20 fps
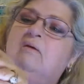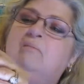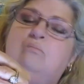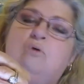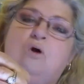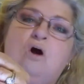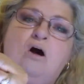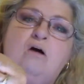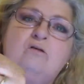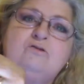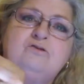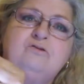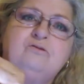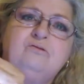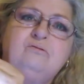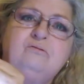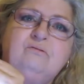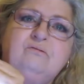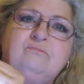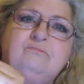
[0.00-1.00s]

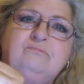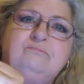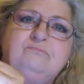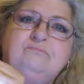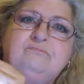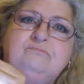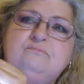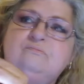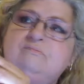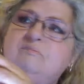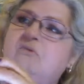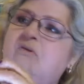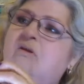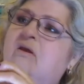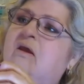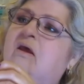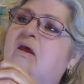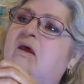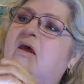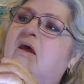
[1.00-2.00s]
bronzer,
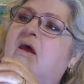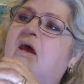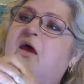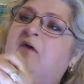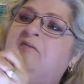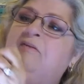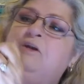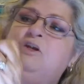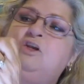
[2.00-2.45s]
and